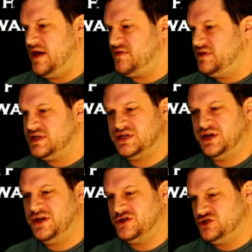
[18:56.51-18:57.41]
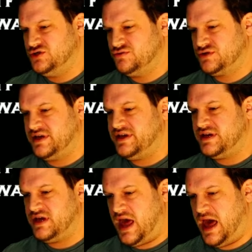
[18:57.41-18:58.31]
Ethnicity is
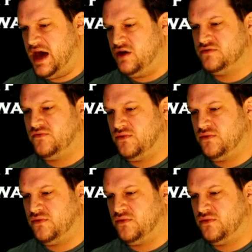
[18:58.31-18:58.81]
usually held